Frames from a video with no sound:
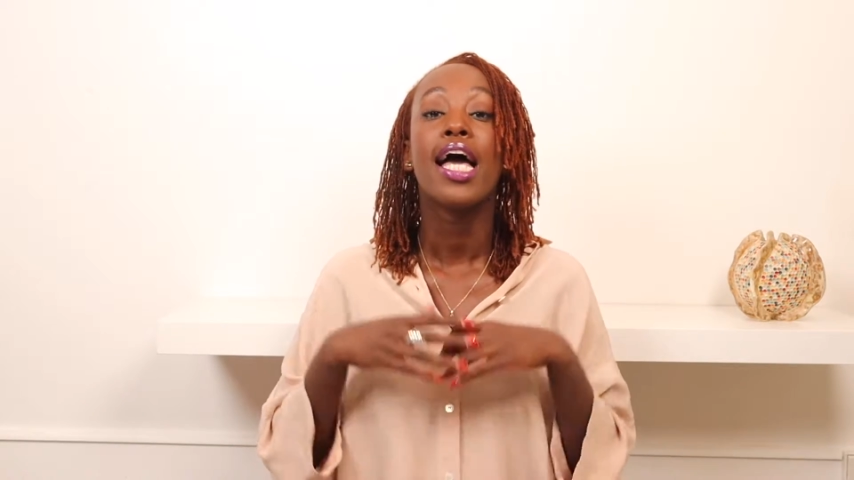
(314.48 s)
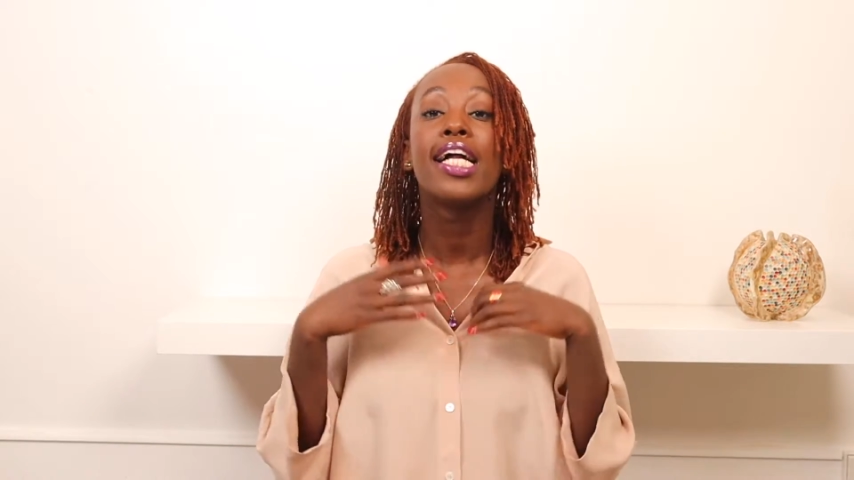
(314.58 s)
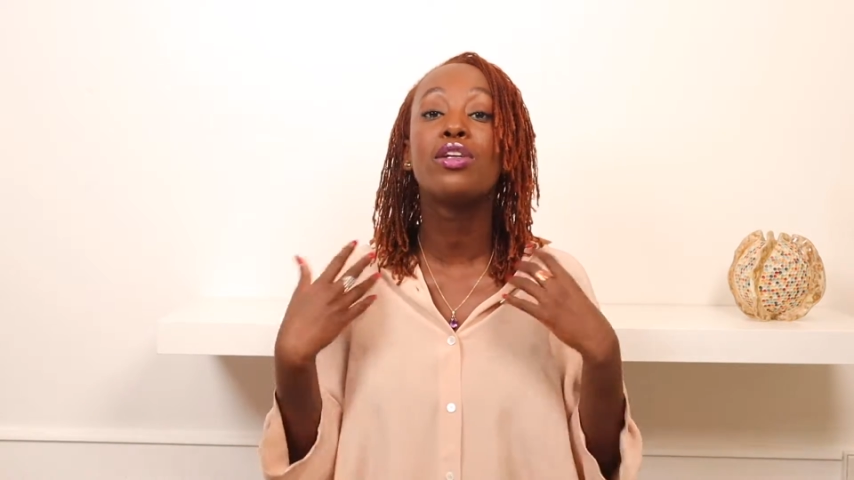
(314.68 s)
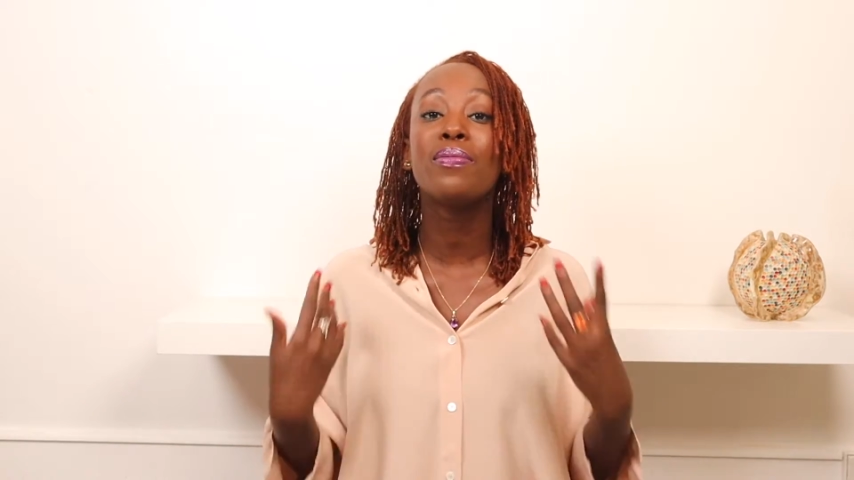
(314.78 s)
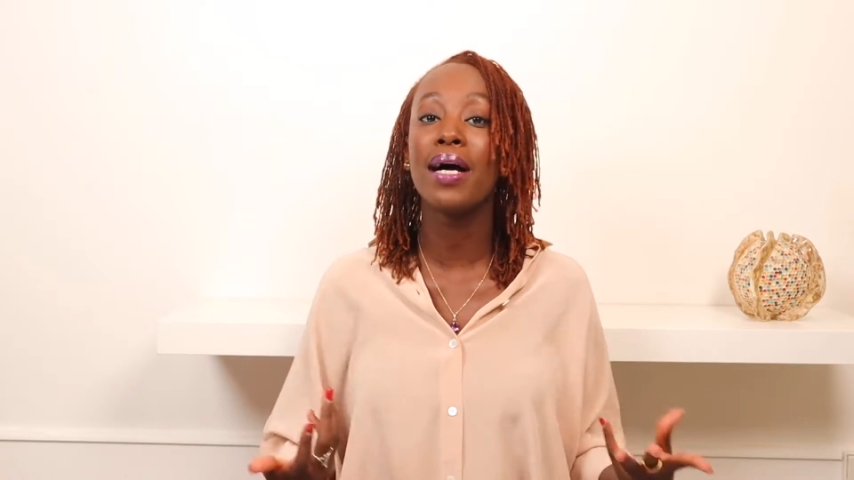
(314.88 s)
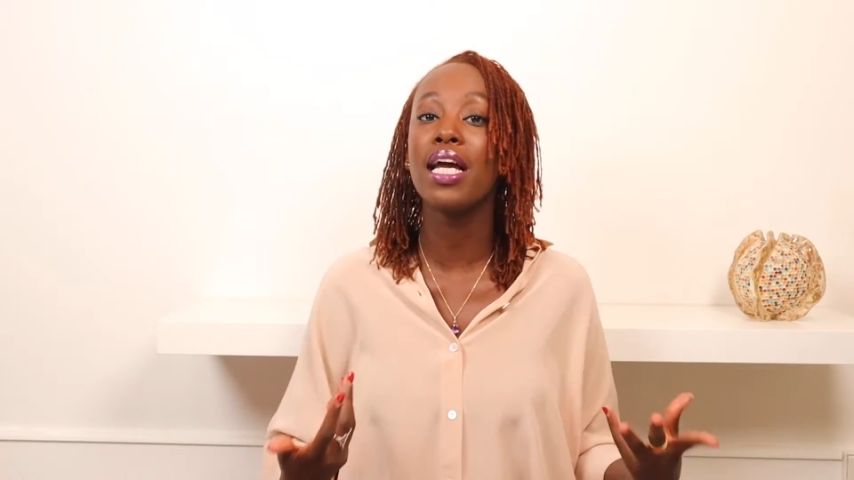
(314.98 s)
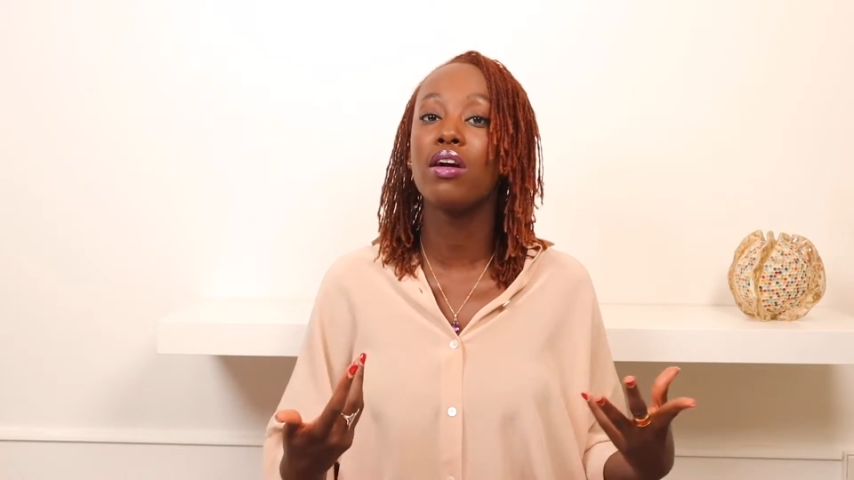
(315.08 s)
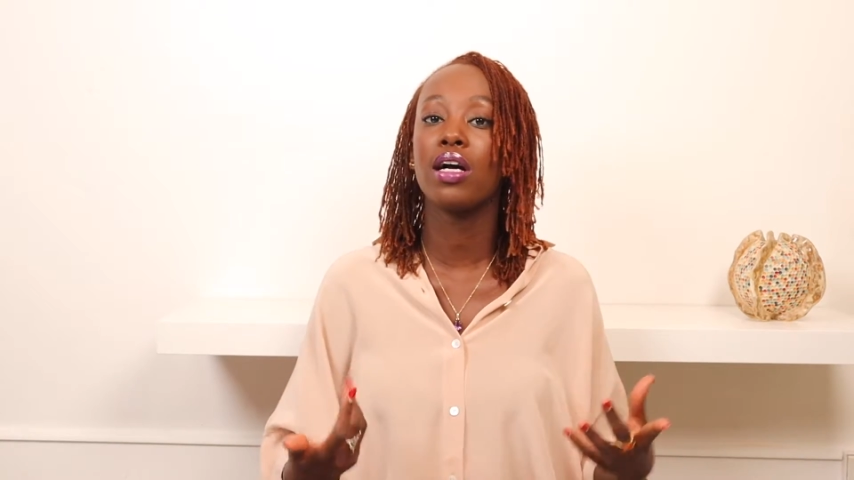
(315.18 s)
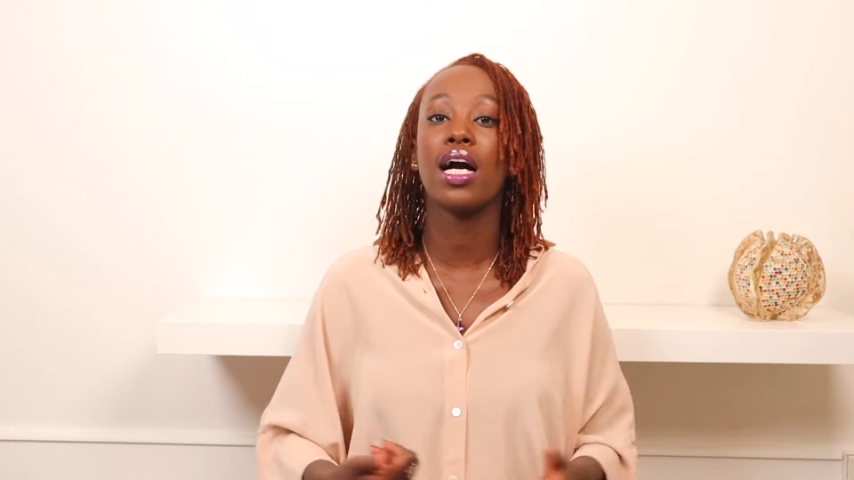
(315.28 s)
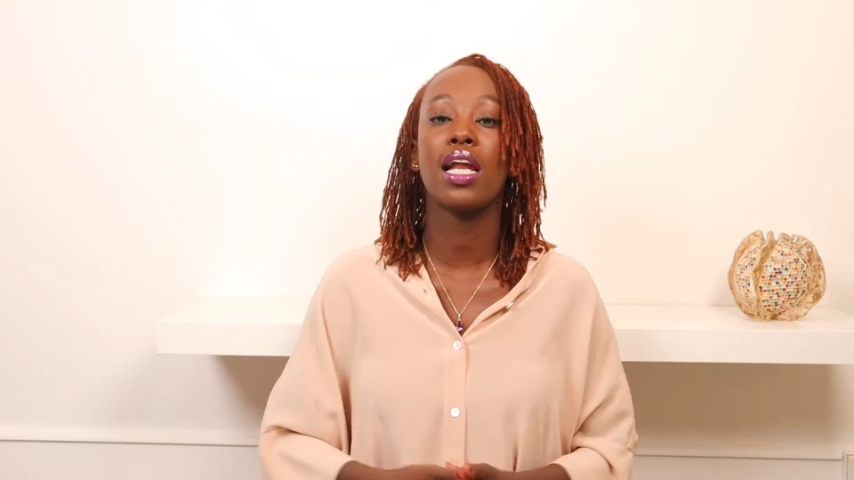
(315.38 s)
And to buy
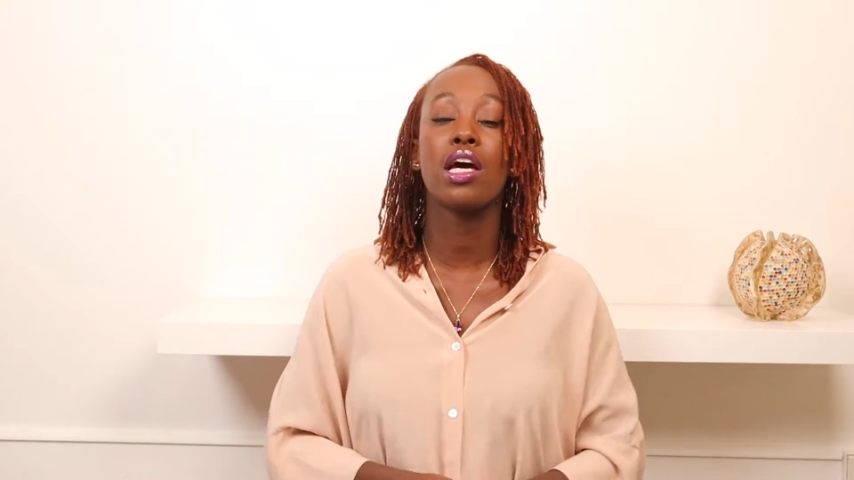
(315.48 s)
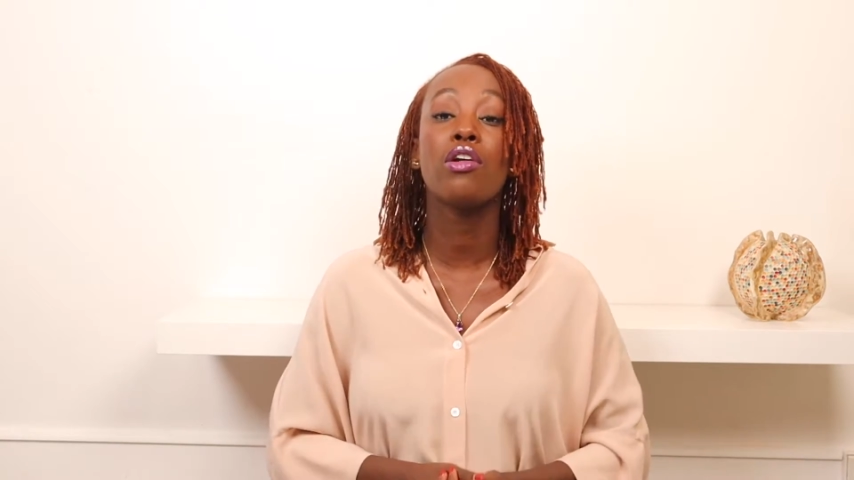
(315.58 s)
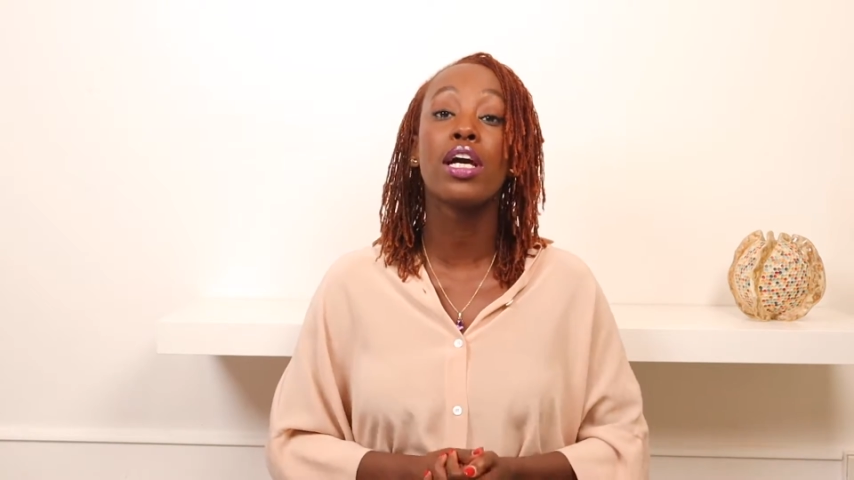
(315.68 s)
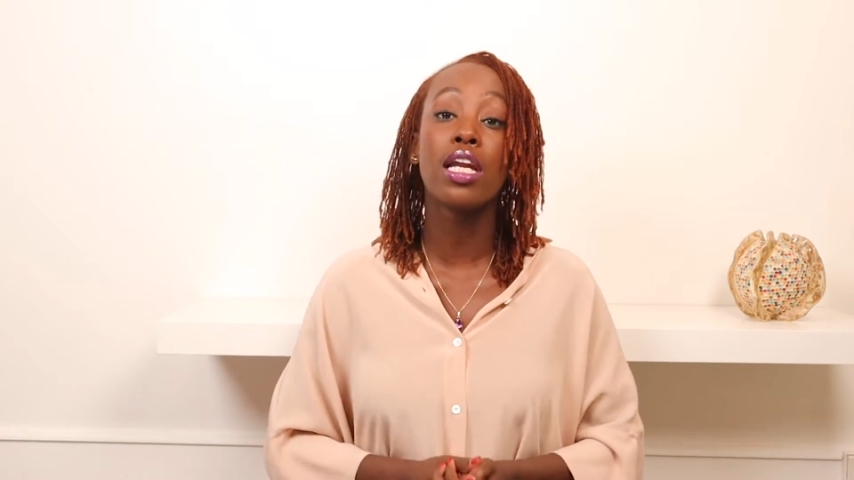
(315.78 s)
your color, you